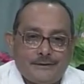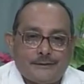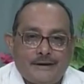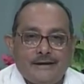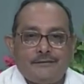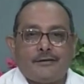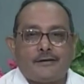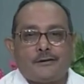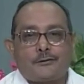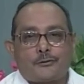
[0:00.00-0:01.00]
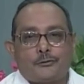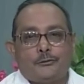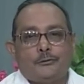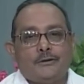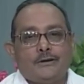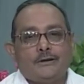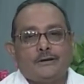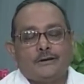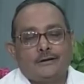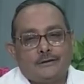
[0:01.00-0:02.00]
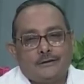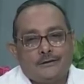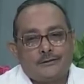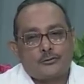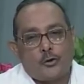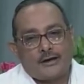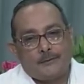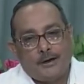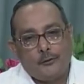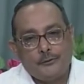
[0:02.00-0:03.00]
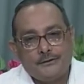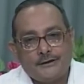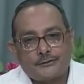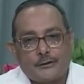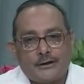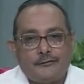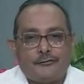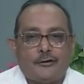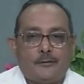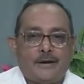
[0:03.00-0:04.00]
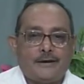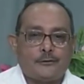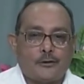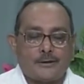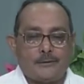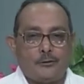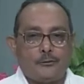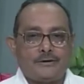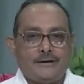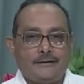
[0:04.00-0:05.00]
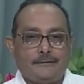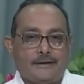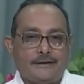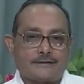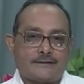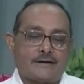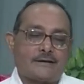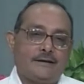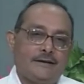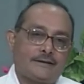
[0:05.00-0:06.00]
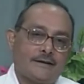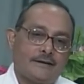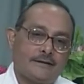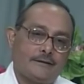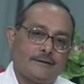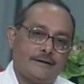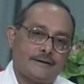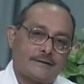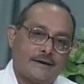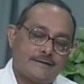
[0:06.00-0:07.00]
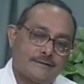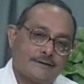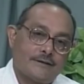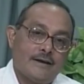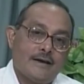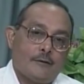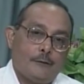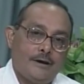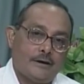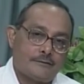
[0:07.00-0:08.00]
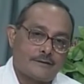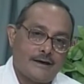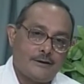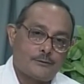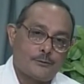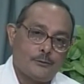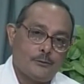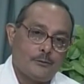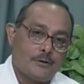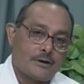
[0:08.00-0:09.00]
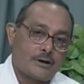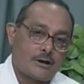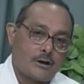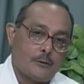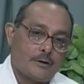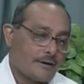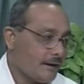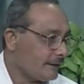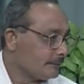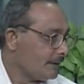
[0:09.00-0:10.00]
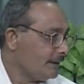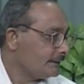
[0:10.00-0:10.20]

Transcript: it is very difficult to, to uh, include uh, everything talk about the story form and talk about the various techniques and, and various, various writers. writers. we have tried to cover as many